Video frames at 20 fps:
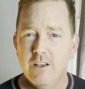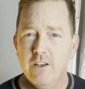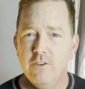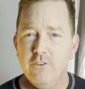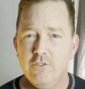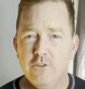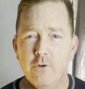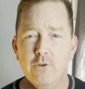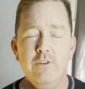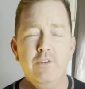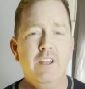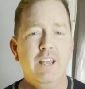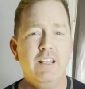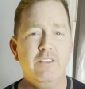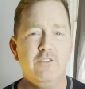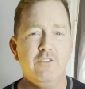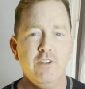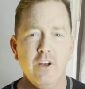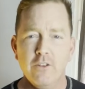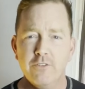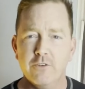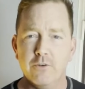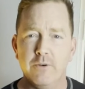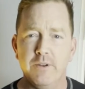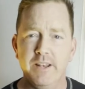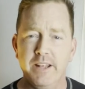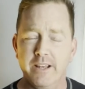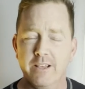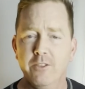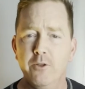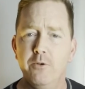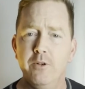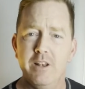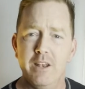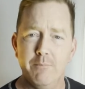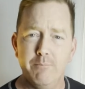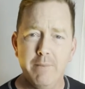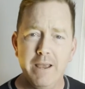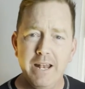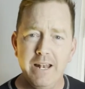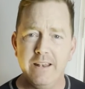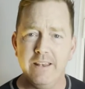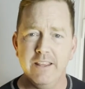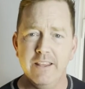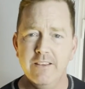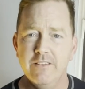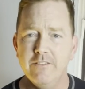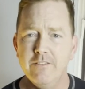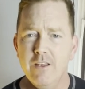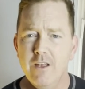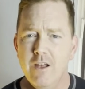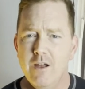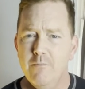Sure, you get shelter and included amenities,